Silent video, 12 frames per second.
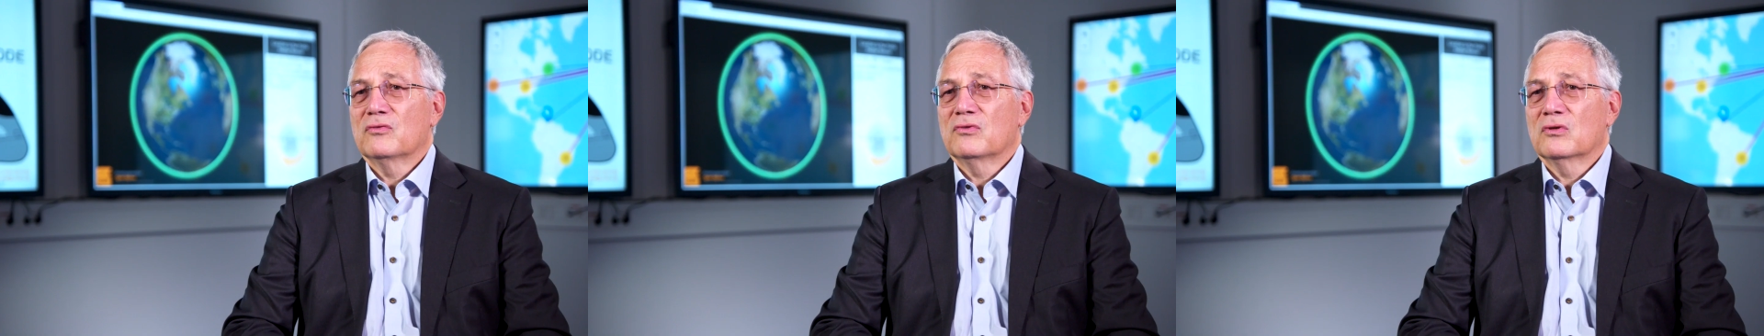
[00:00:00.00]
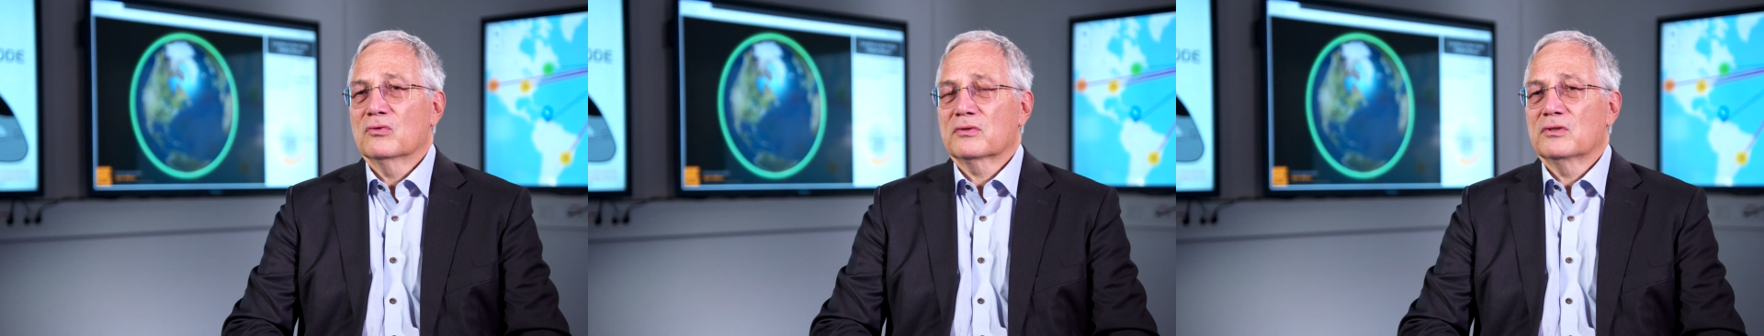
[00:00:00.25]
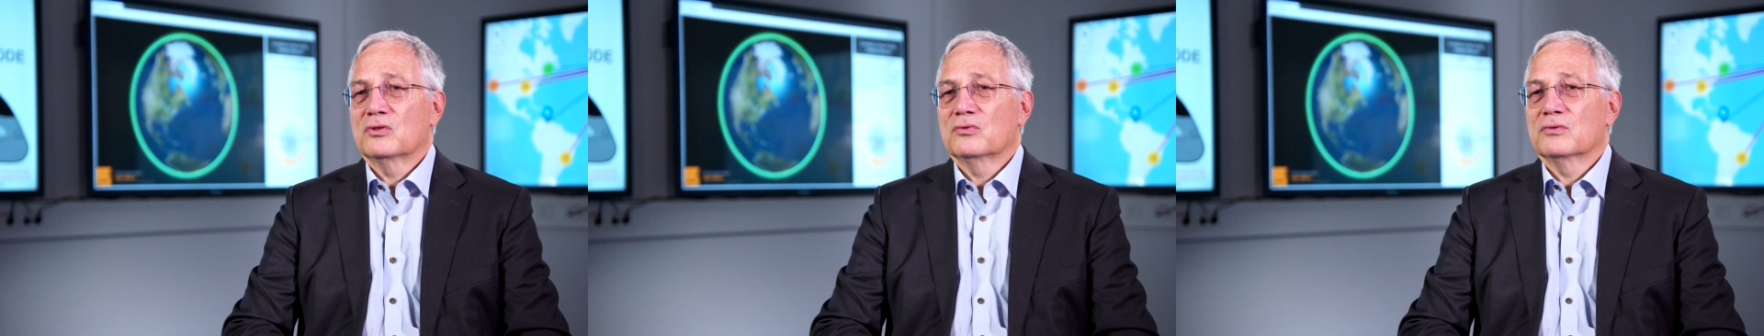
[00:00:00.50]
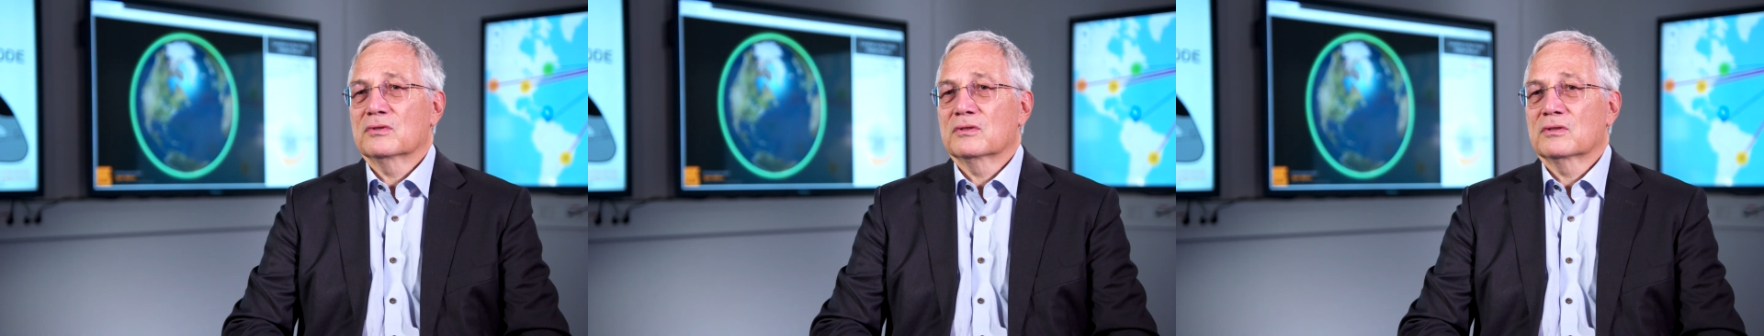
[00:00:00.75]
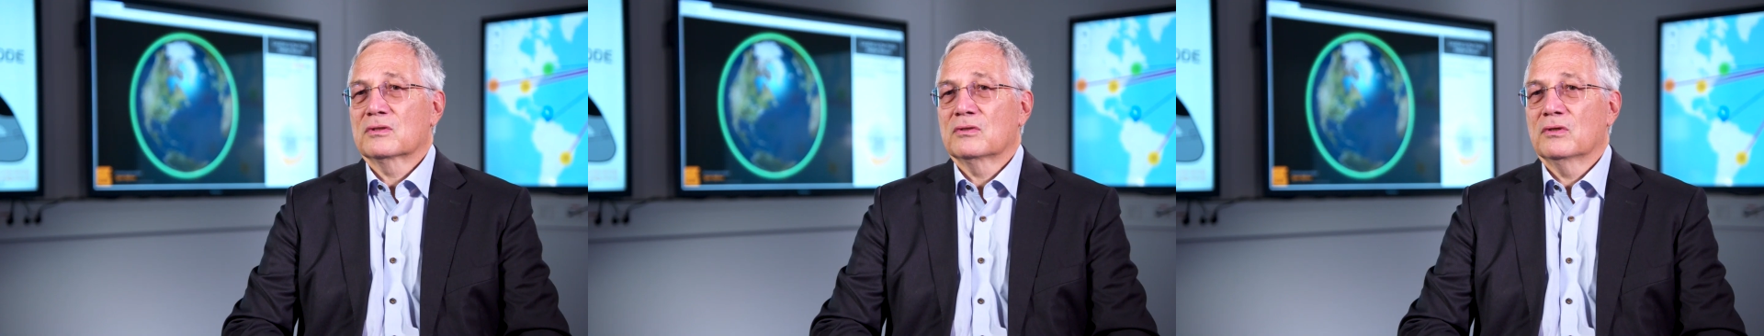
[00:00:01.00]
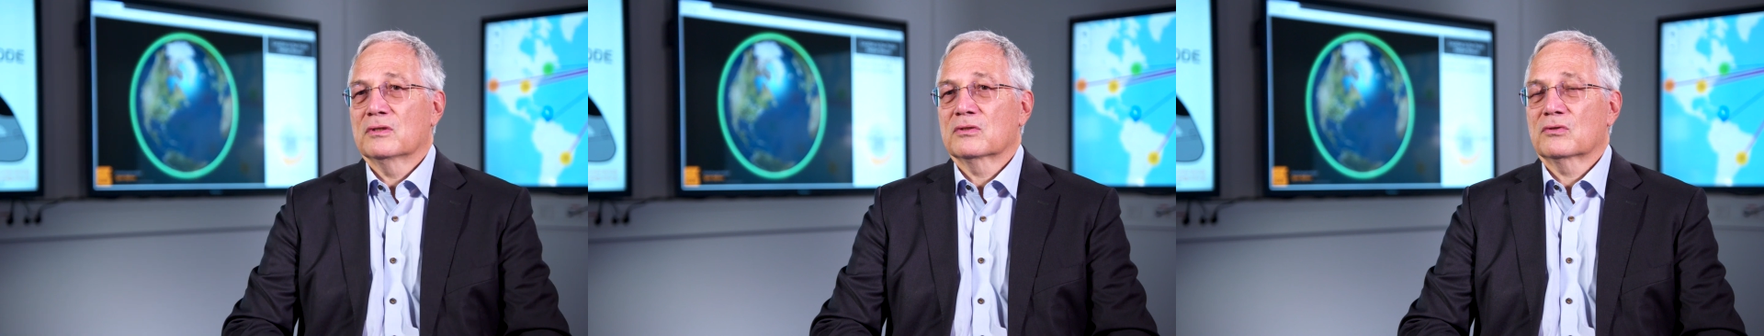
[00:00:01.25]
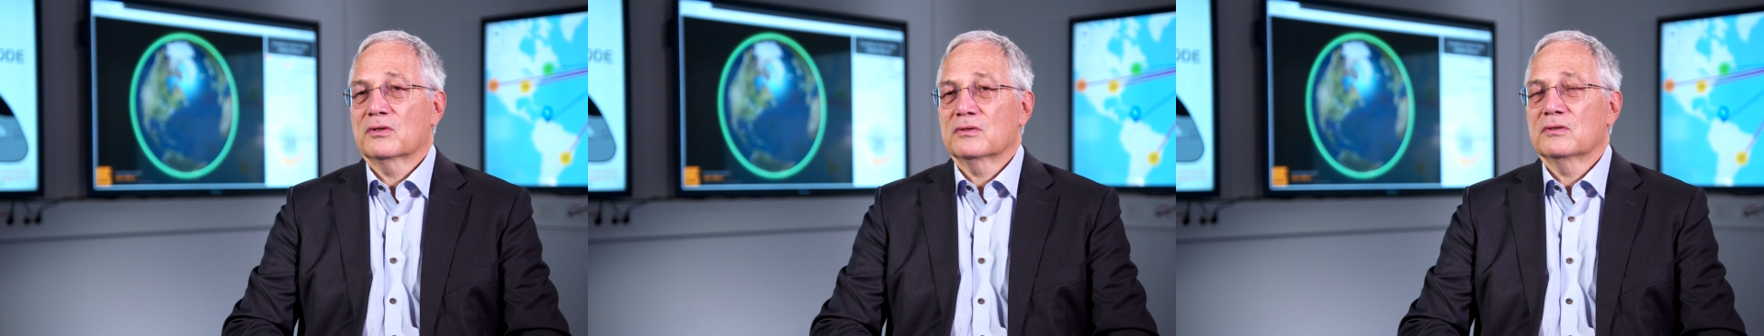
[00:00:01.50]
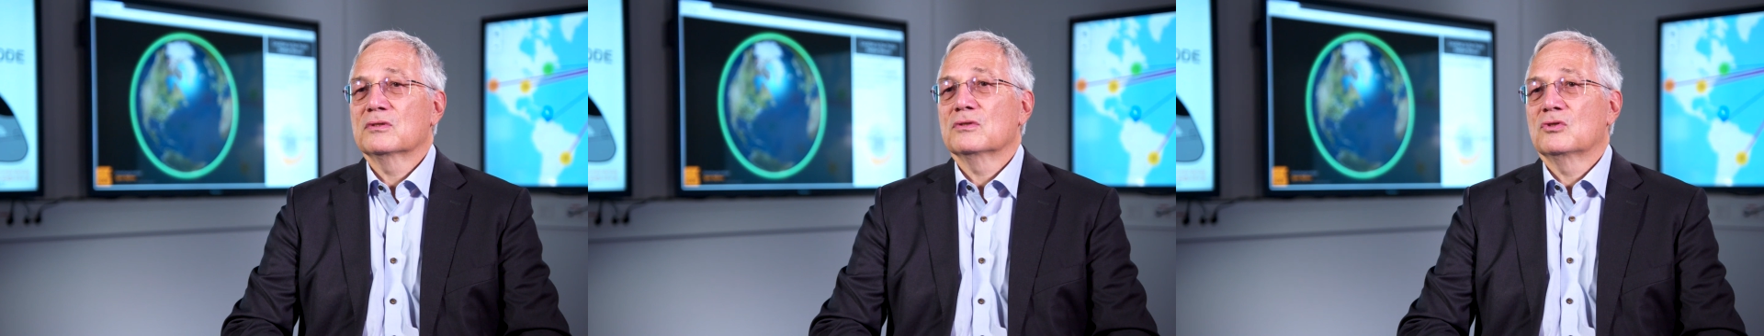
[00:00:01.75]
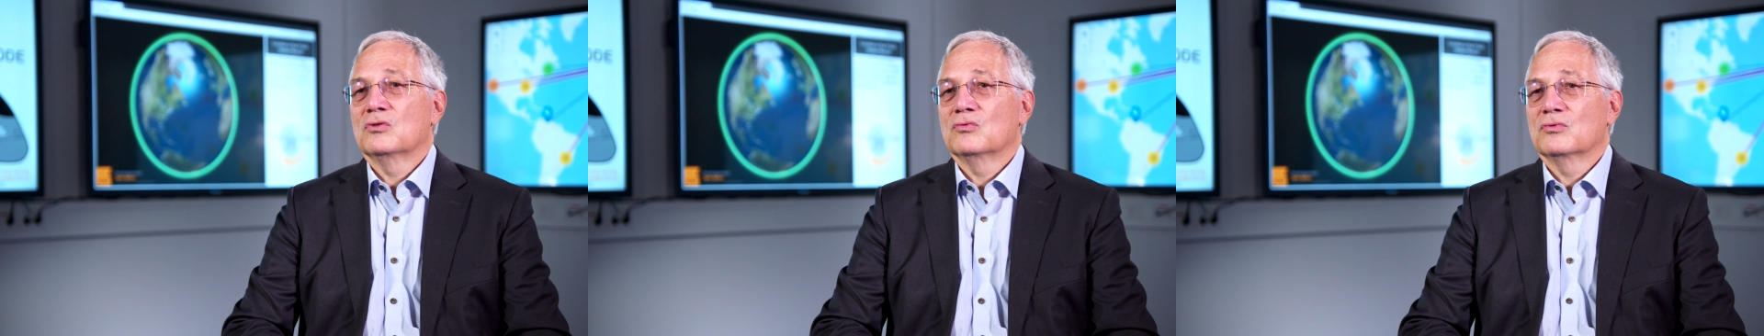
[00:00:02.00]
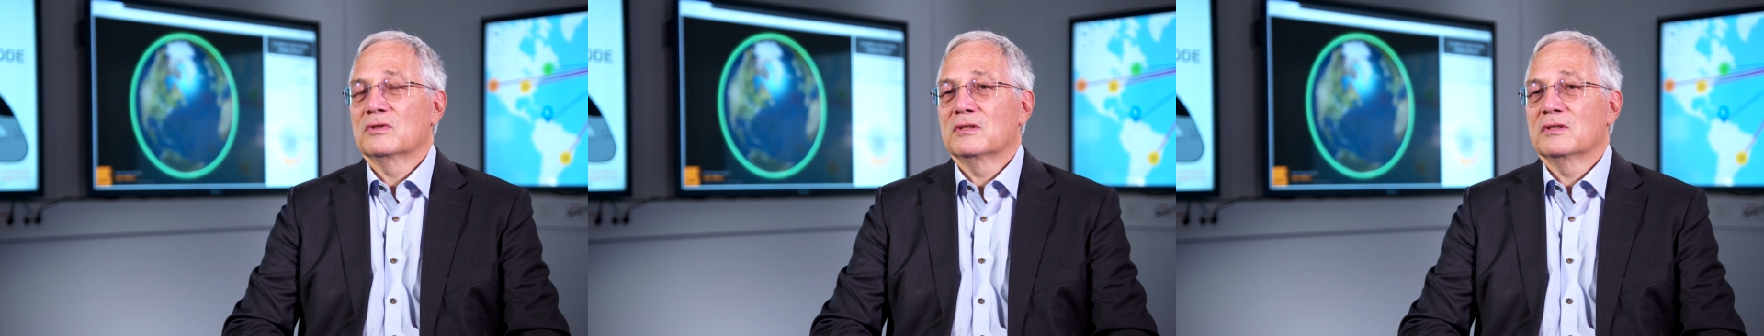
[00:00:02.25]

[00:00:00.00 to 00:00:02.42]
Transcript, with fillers: If you look into this Horst Görtz Institute,